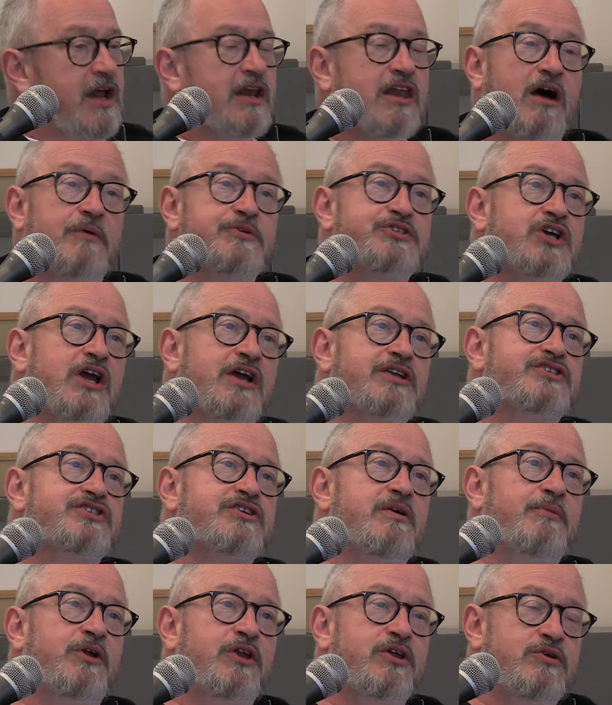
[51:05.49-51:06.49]
like I was chatting to
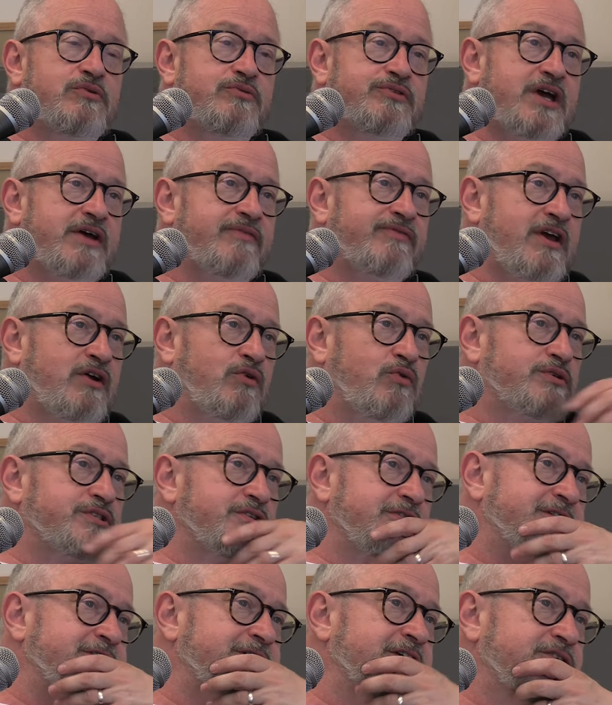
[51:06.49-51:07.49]
someone who they're, they're autistic
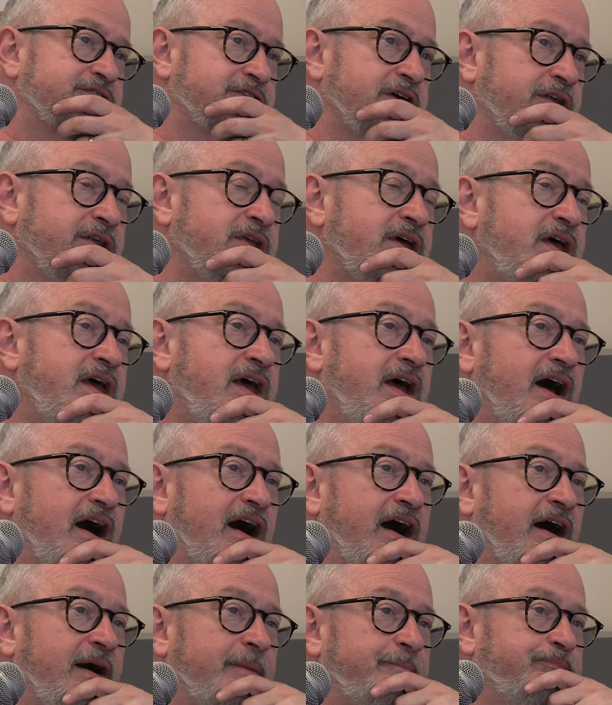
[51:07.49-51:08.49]
autistic son
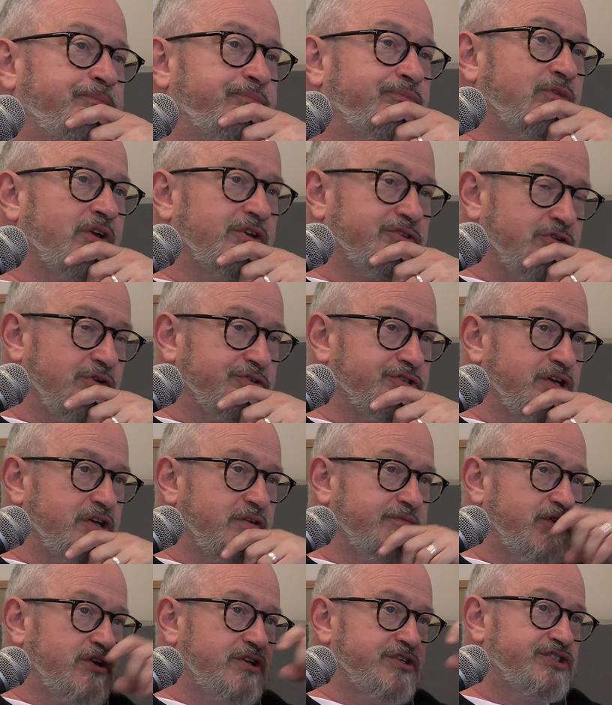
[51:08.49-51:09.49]
um, has gone to
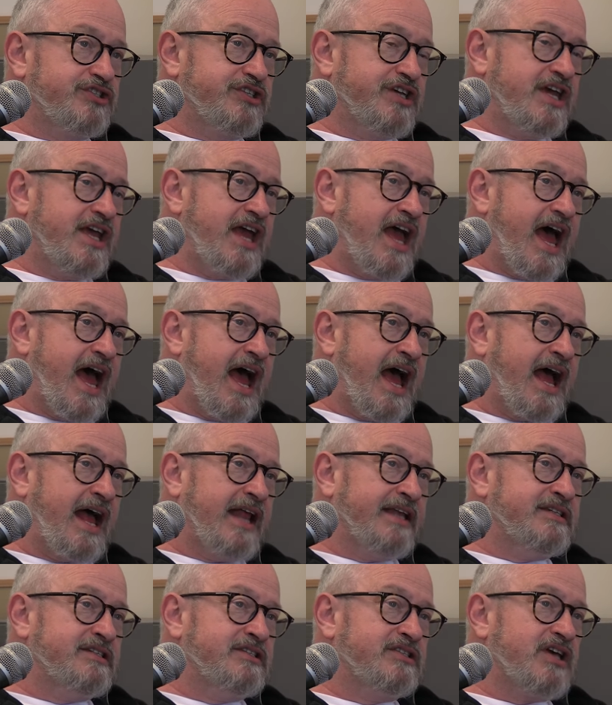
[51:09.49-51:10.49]
university
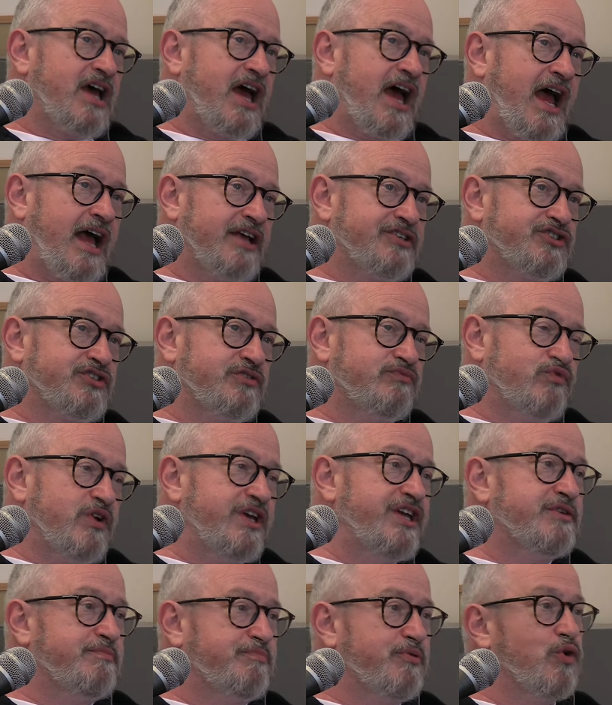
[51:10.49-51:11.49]
and has to
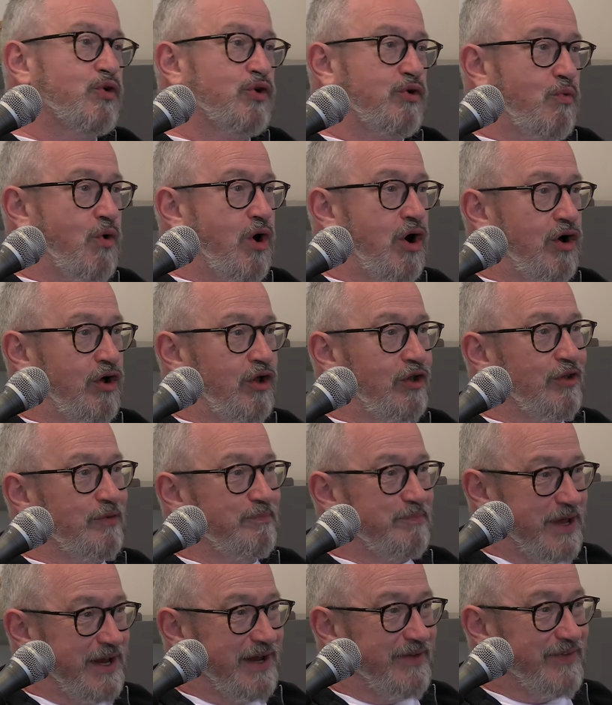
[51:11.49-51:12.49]
read a book while
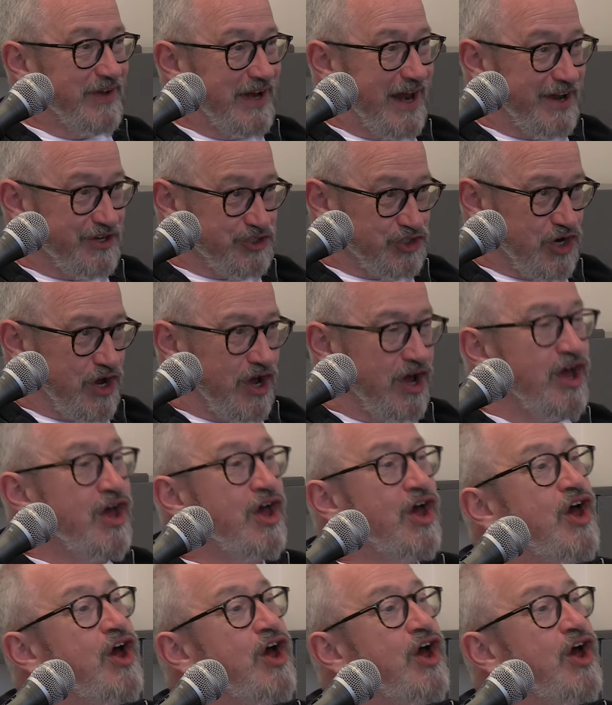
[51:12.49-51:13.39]
being in the lecture